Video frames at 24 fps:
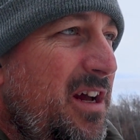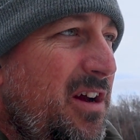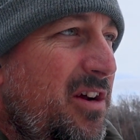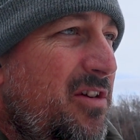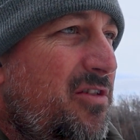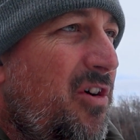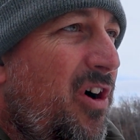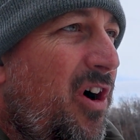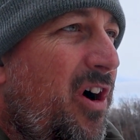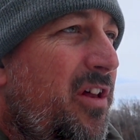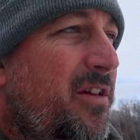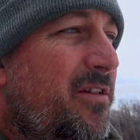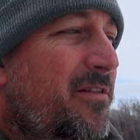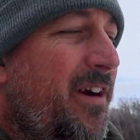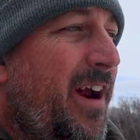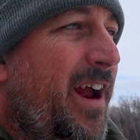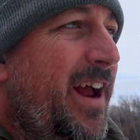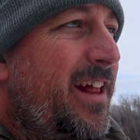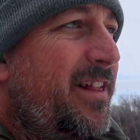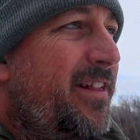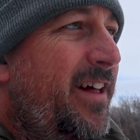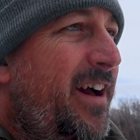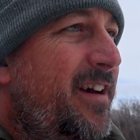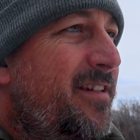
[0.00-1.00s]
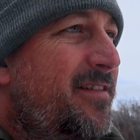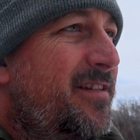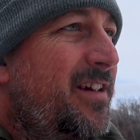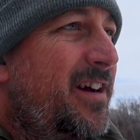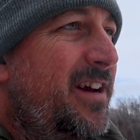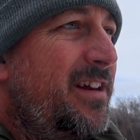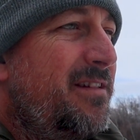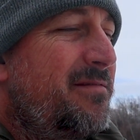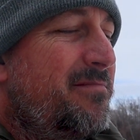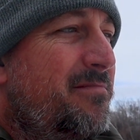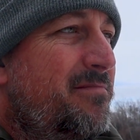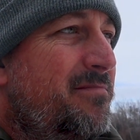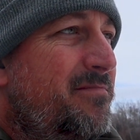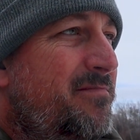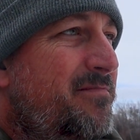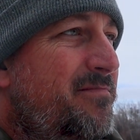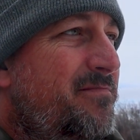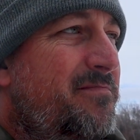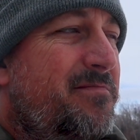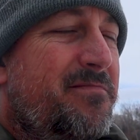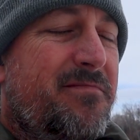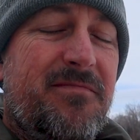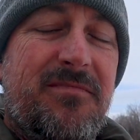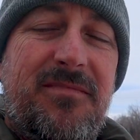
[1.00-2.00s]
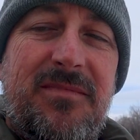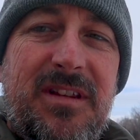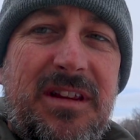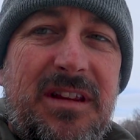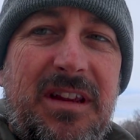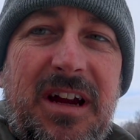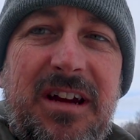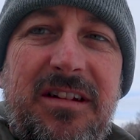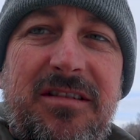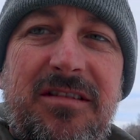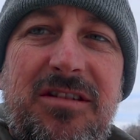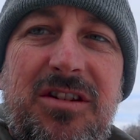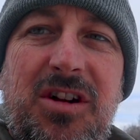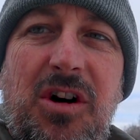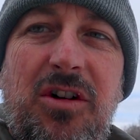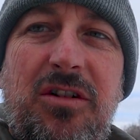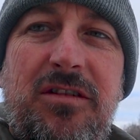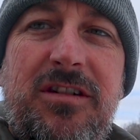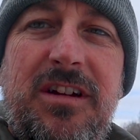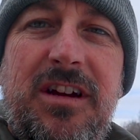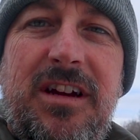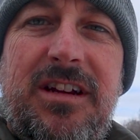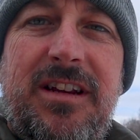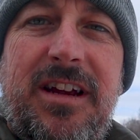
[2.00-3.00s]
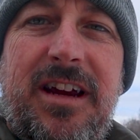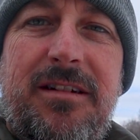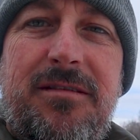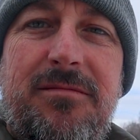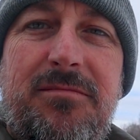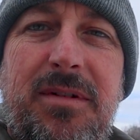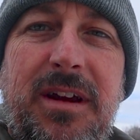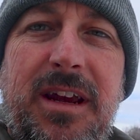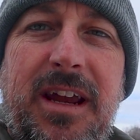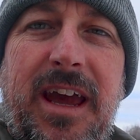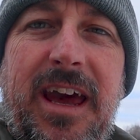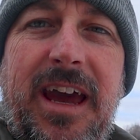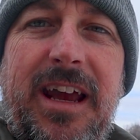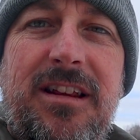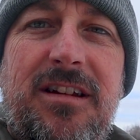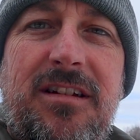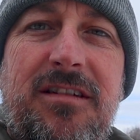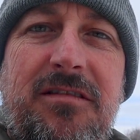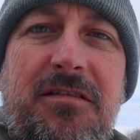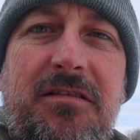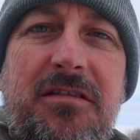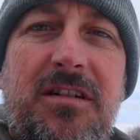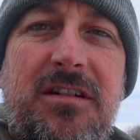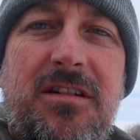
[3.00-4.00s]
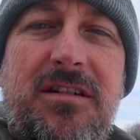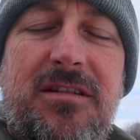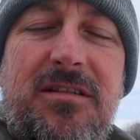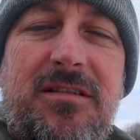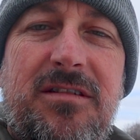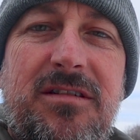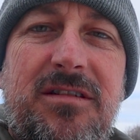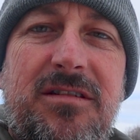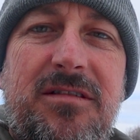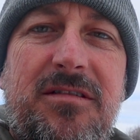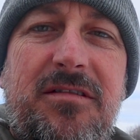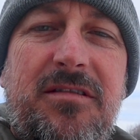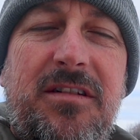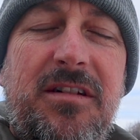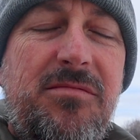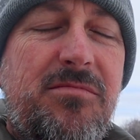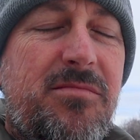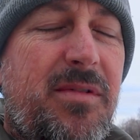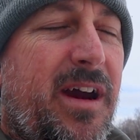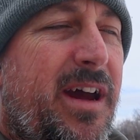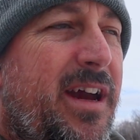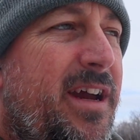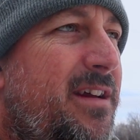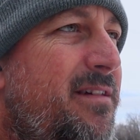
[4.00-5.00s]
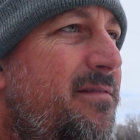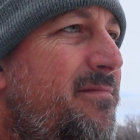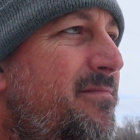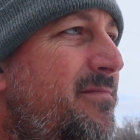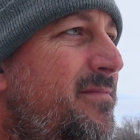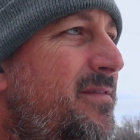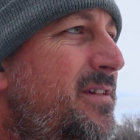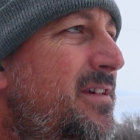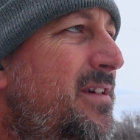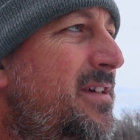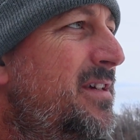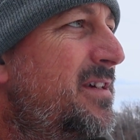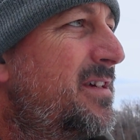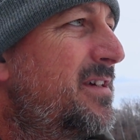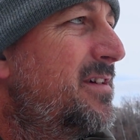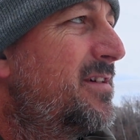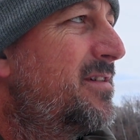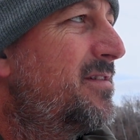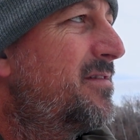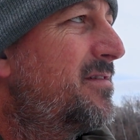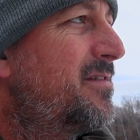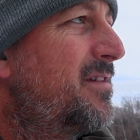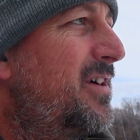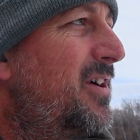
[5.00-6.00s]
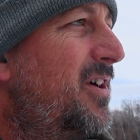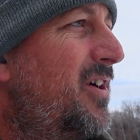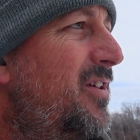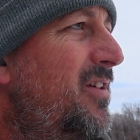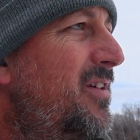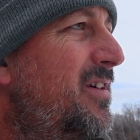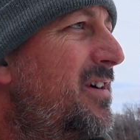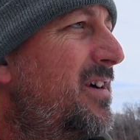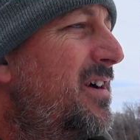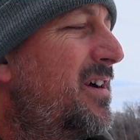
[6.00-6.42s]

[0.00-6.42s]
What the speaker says: crawled in the rack last night and nice and toasty in that Big Agnes sleeping bag. So